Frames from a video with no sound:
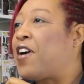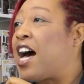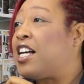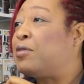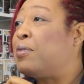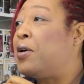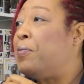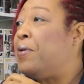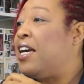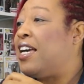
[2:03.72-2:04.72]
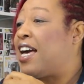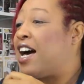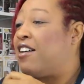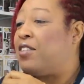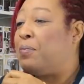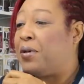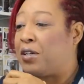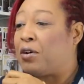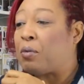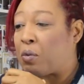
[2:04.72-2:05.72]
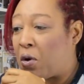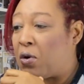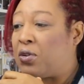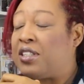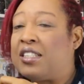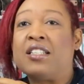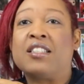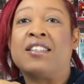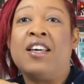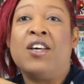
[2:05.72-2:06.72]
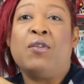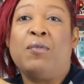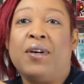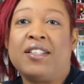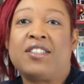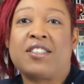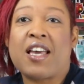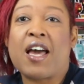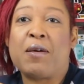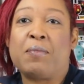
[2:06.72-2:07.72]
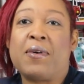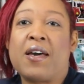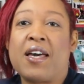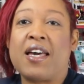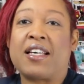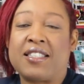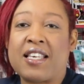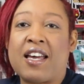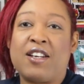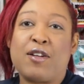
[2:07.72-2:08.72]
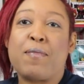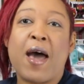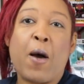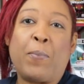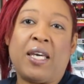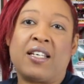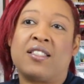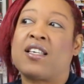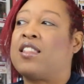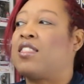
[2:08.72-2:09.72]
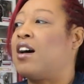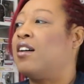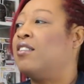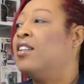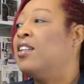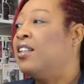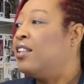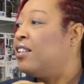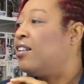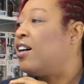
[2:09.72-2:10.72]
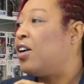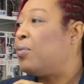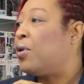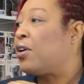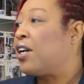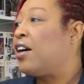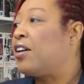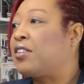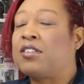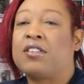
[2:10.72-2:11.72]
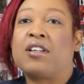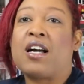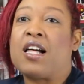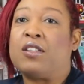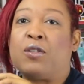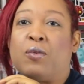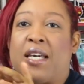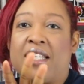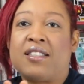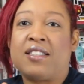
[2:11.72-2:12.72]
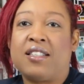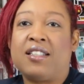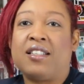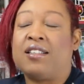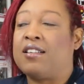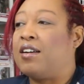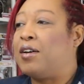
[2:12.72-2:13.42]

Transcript: Phasma may have a bigger role in this, which I'm excited about because I thought her character got a little wasted in